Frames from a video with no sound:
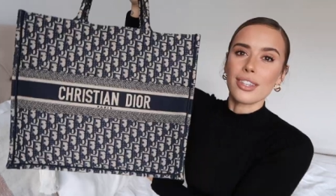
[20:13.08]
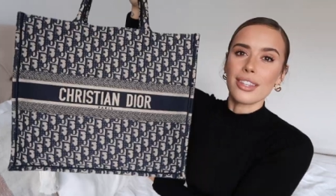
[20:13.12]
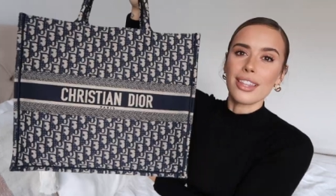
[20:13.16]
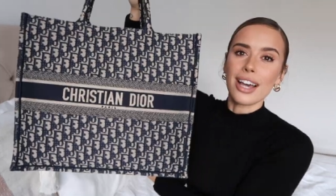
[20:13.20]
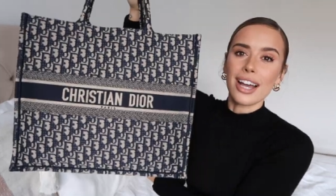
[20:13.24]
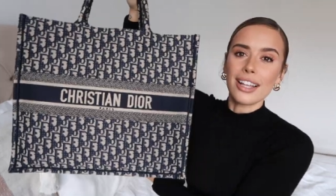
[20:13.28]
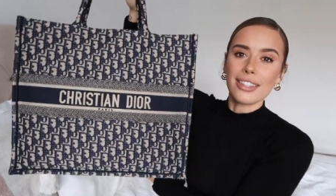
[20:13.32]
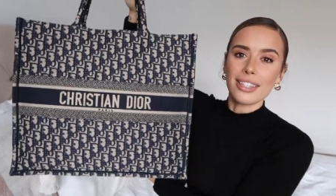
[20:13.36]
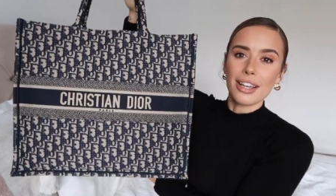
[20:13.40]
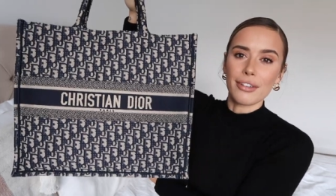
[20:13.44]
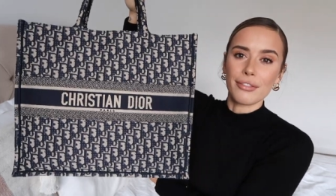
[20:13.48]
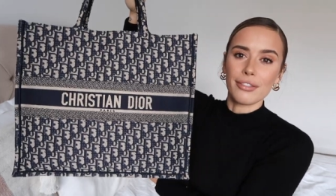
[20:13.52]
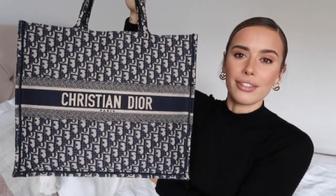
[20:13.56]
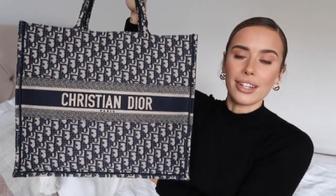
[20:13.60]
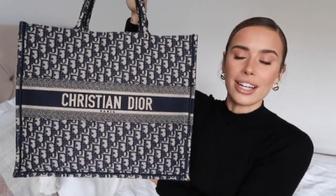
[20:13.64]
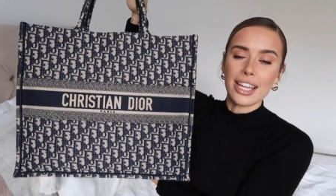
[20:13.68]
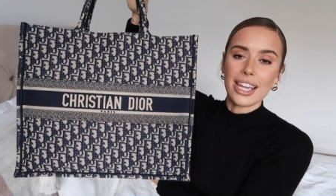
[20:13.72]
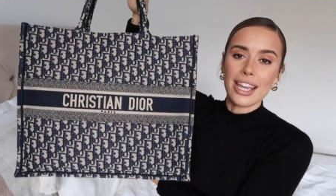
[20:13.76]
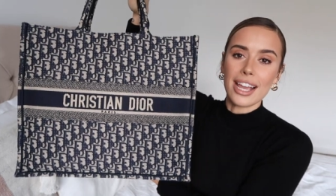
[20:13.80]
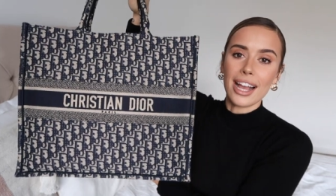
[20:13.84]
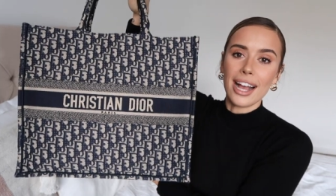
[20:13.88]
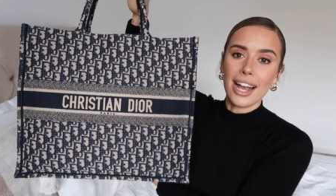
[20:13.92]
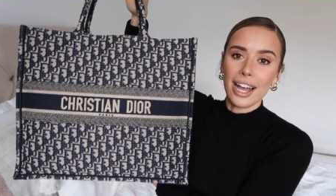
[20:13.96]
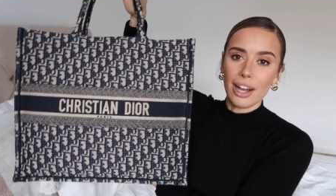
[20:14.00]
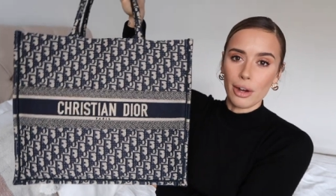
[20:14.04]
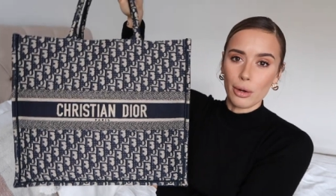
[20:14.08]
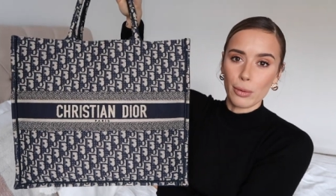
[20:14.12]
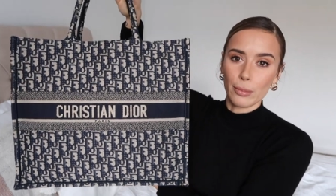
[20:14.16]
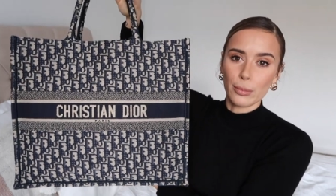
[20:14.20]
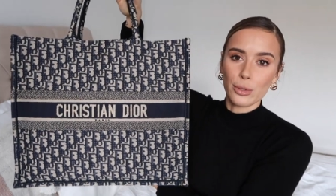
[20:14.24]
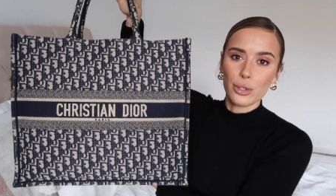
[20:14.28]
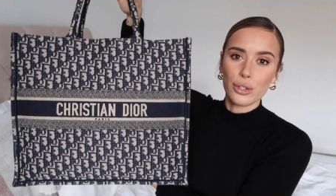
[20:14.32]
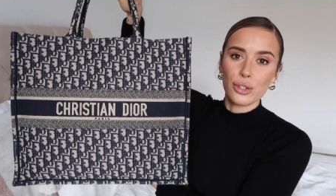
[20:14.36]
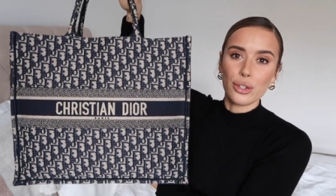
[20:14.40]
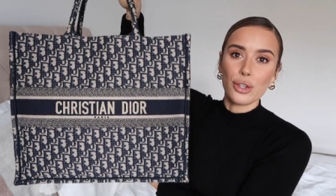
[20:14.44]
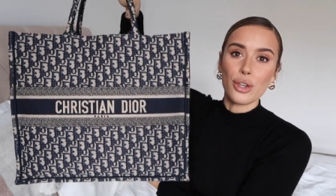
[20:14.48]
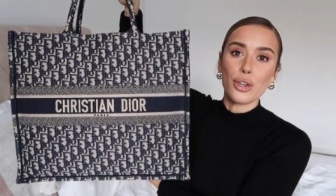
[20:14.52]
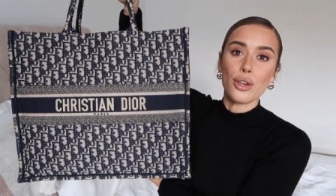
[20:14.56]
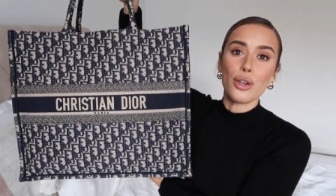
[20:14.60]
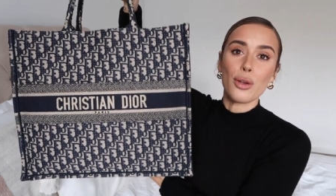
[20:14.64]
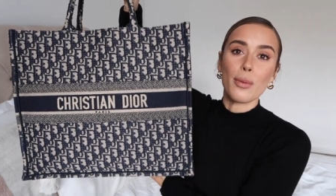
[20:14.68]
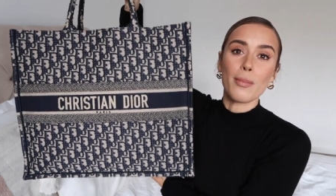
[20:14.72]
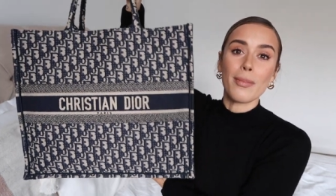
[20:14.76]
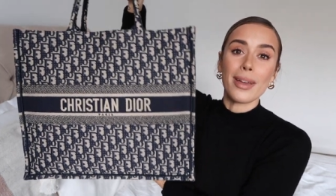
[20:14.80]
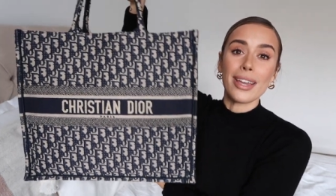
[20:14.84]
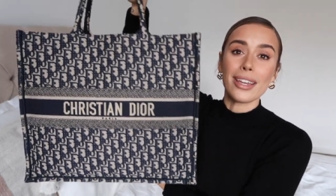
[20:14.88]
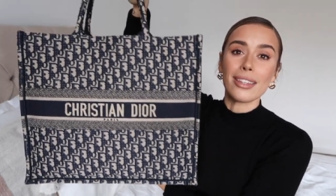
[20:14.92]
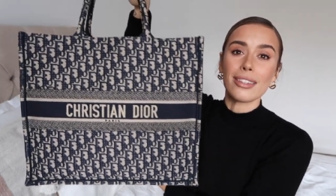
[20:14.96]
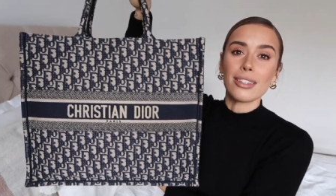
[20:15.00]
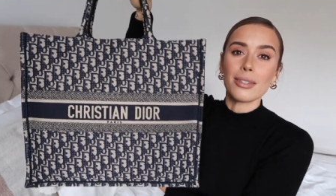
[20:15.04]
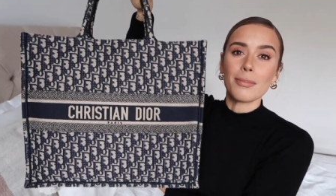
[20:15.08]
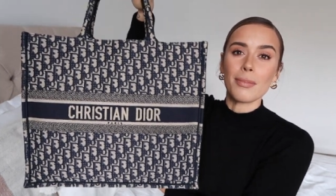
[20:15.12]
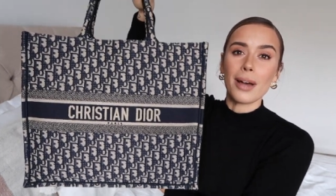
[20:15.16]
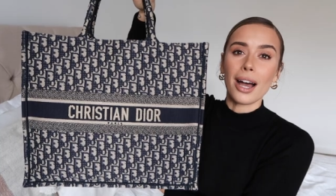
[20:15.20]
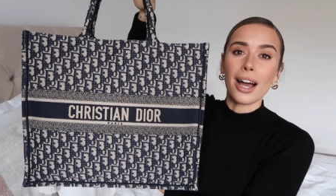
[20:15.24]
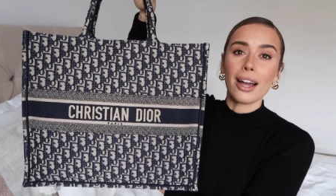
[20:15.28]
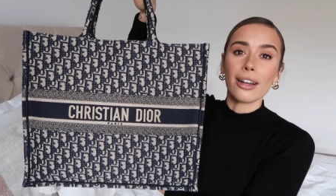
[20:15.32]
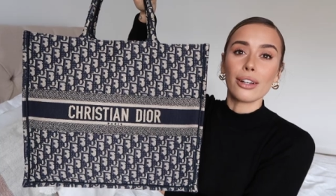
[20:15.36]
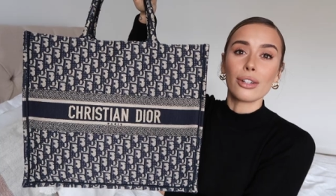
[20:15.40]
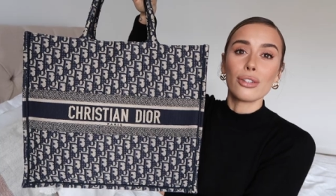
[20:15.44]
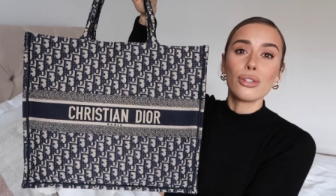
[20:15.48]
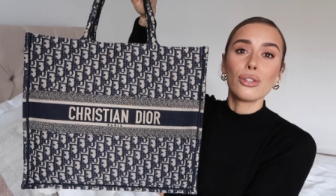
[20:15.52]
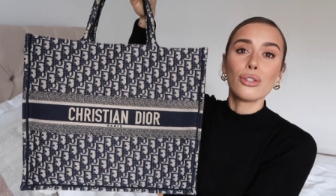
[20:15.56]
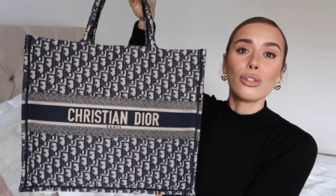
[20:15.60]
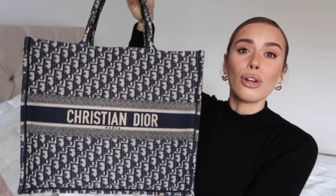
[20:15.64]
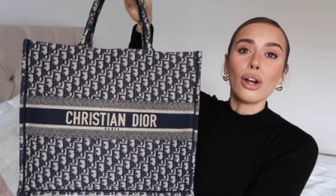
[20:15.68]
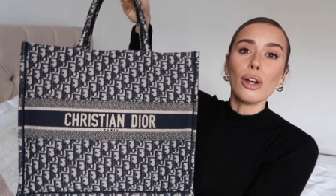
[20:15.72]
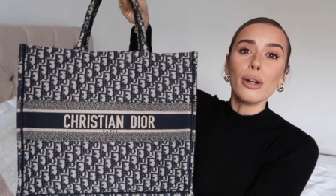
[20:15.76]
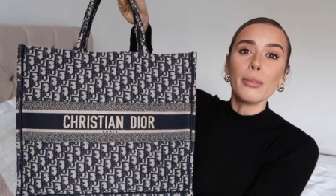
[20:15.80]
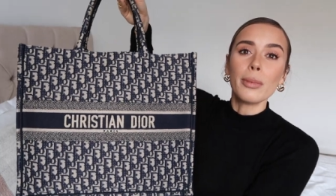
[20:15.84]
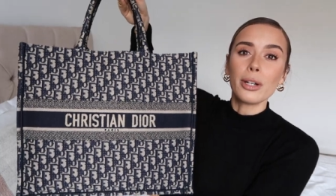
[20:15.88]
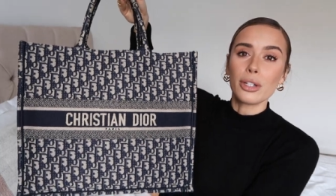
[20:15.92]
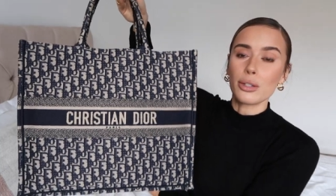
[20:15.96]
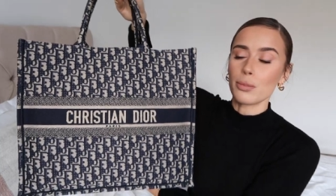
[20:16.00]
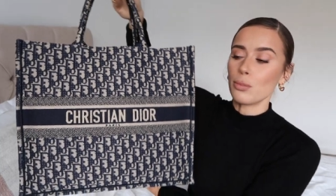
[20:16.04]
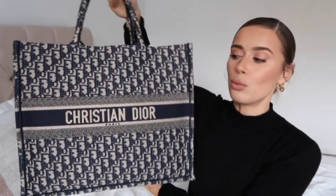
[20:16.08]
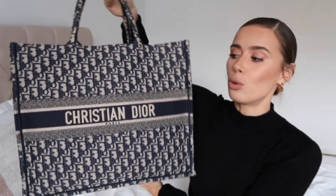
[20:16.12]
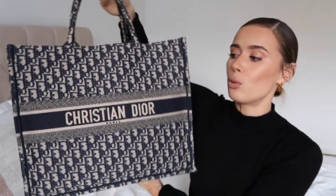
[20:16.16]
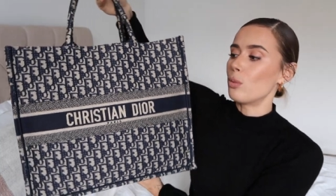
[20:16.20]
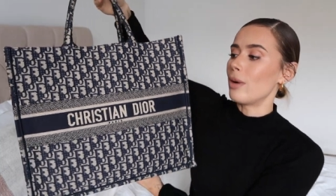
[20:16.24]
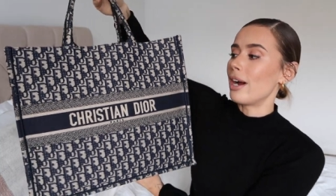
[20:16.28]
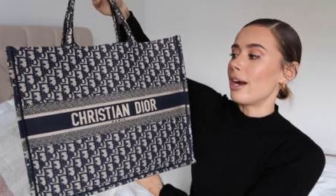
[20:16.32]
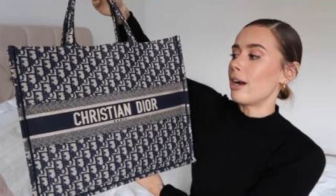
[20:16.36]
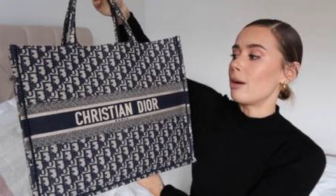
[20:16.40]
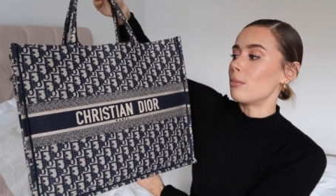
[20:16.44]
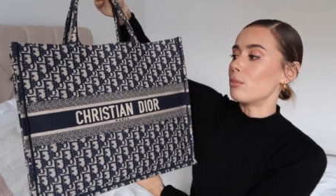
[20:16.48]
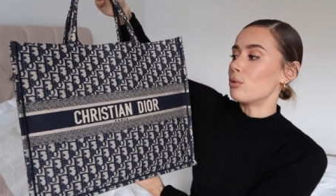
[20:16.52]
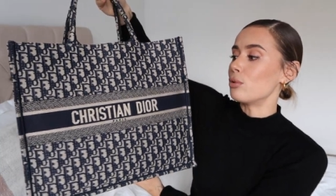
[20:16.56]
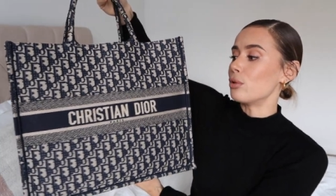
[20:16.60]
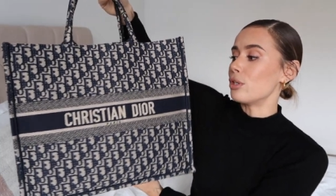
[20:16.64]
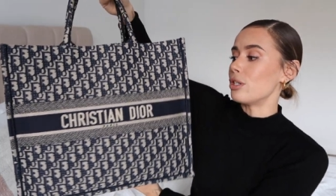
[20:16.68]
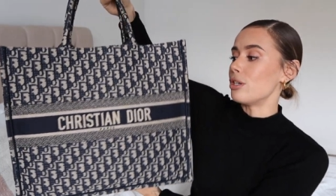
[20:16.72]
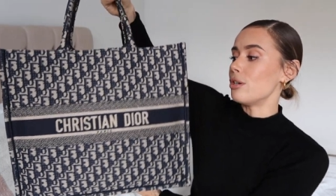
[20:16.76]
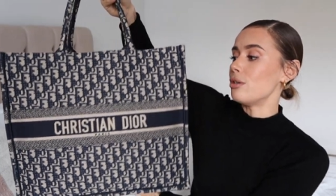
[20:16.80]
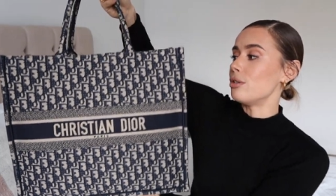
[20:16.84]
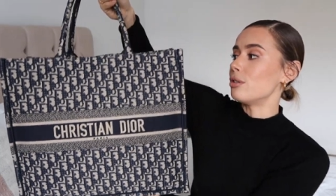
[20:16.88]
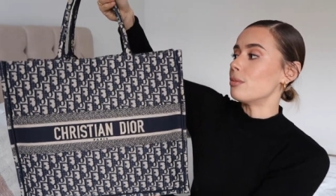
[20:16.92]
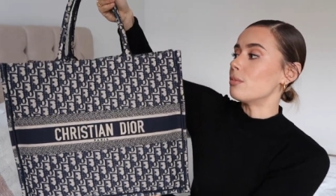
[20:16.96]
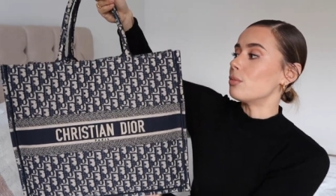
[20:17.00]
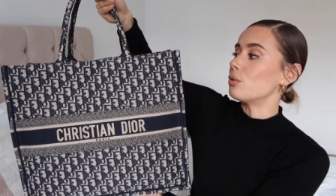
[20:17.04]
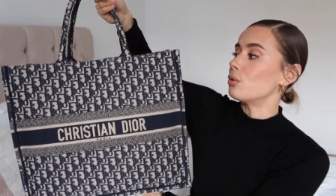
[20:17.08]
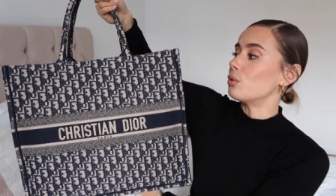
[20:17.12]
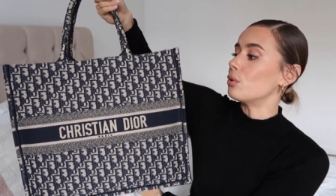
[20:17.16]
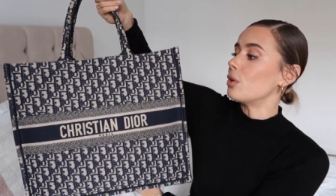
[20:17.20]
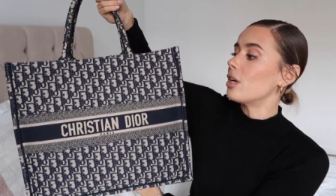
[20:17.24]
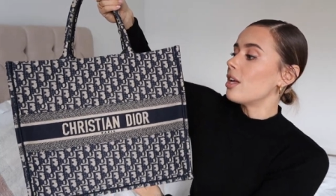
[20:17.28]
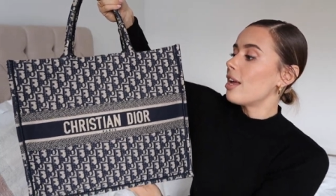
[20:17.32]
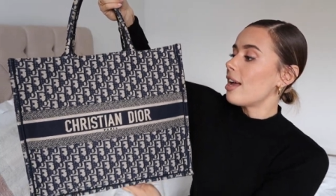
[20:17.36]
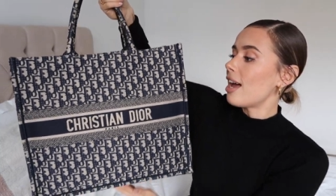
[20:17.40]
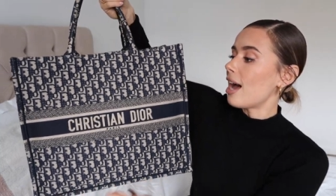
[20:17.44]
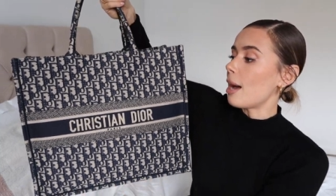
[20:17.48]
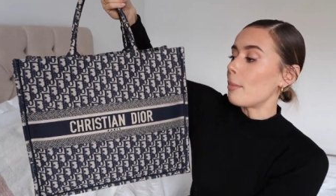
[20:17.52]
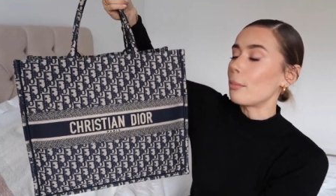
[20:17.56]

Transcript: So that definitely helped to make this bag so much more wearable and usable